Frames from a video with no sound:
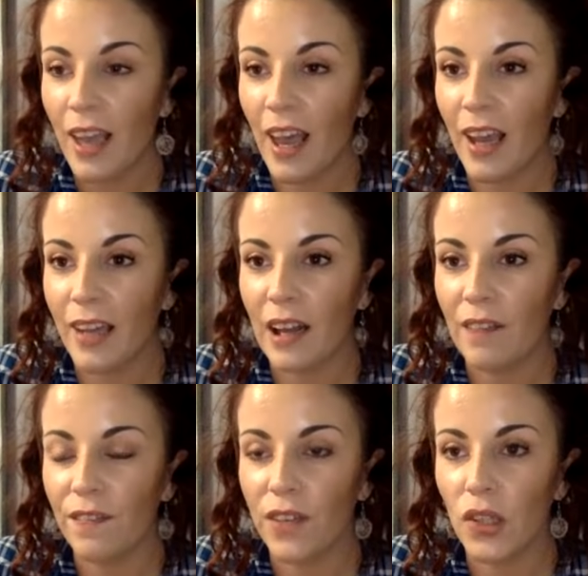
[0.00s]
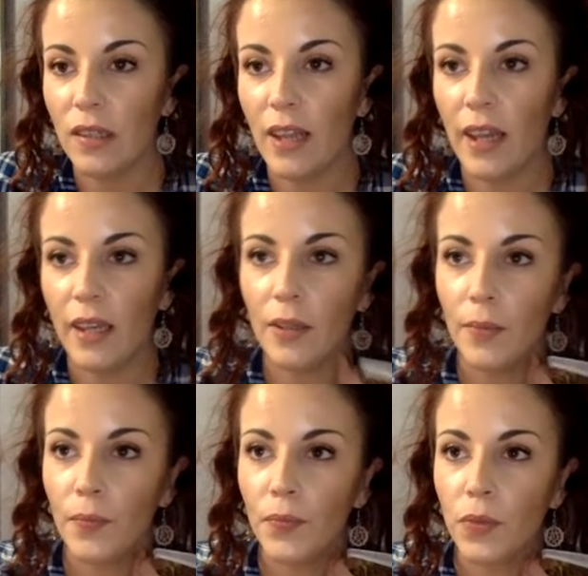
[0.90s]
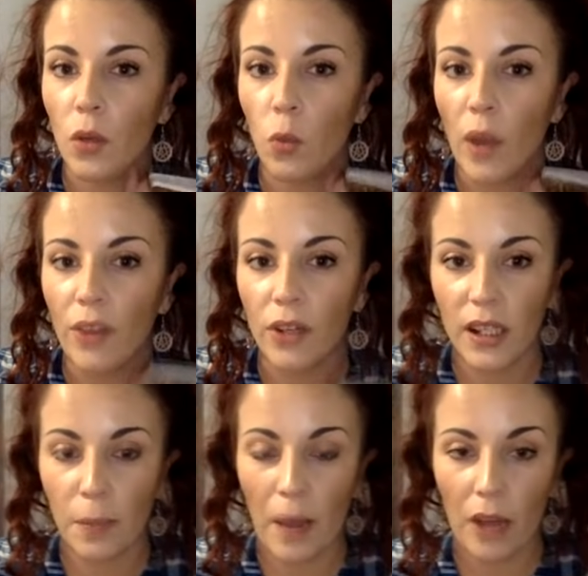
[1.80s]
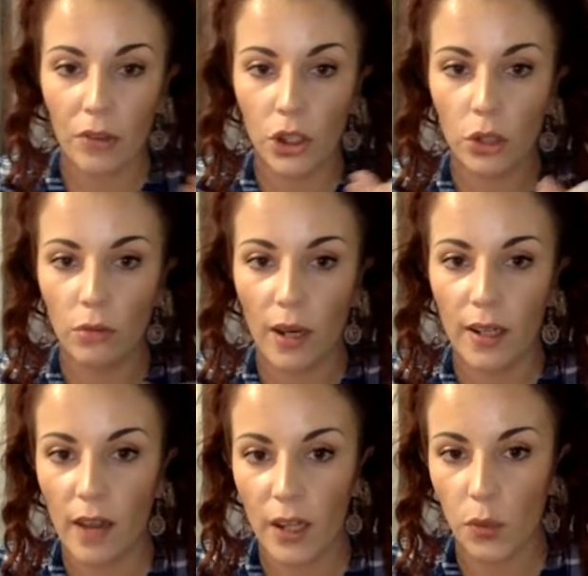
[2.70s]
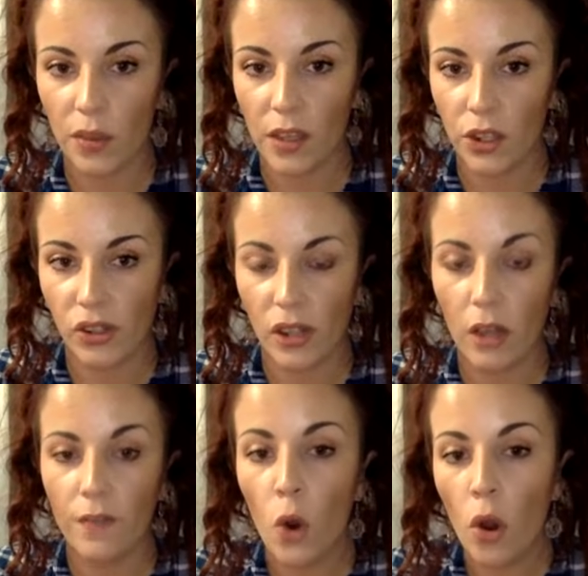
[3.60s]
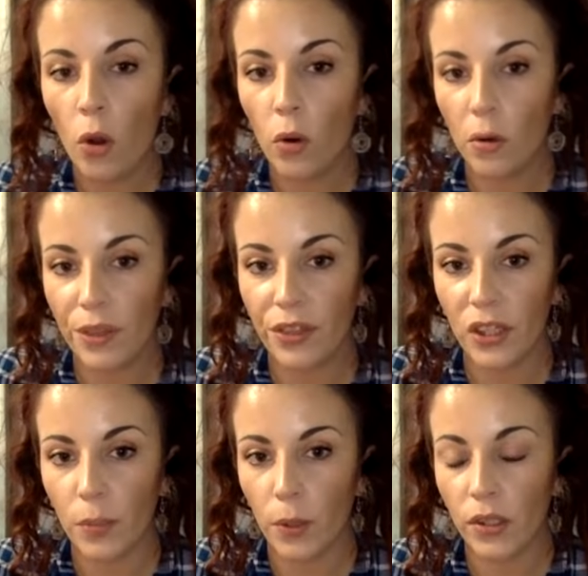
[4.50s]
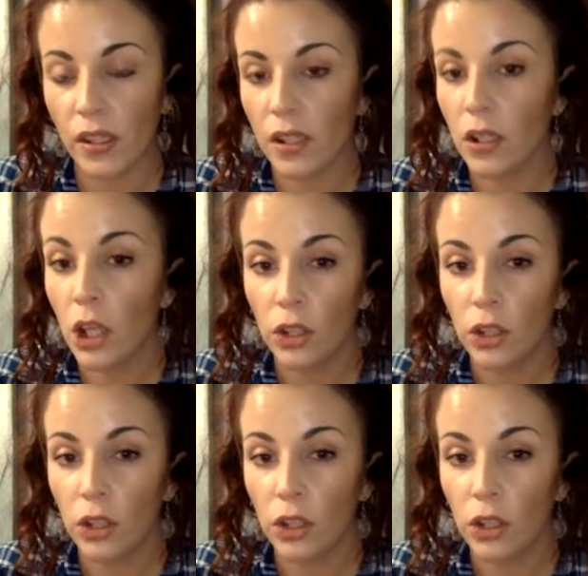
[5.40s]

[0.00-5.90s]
And I feel like whether it's patterns you recognize within yourself or with this person,